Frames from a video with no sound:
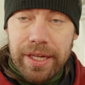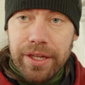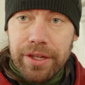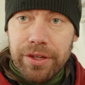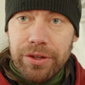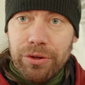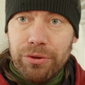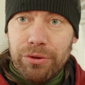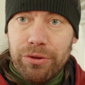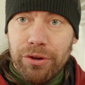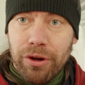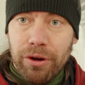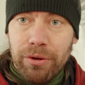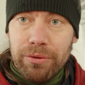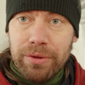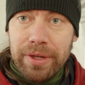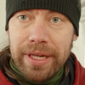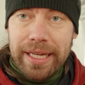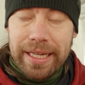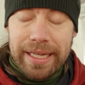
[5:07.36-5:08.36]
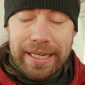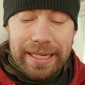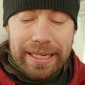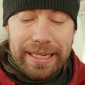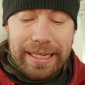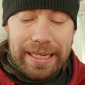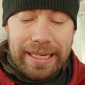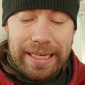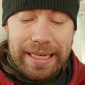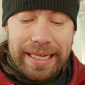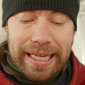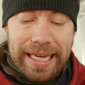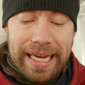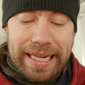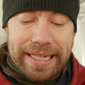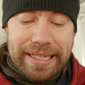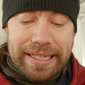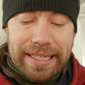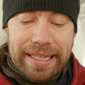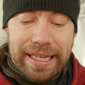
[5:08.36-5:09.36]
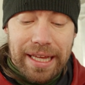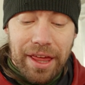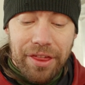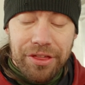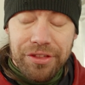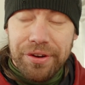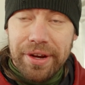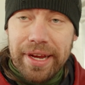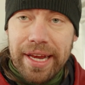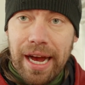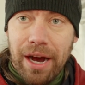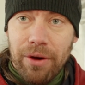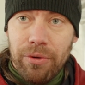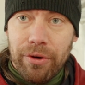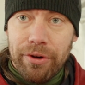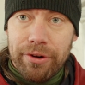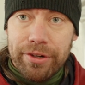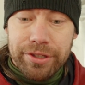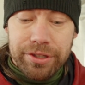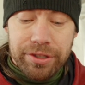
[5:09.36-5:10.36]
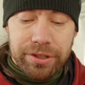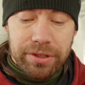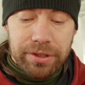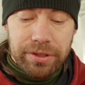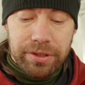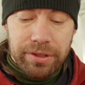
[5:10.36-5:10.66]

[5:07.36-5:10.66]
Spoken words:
you could only get 3 hours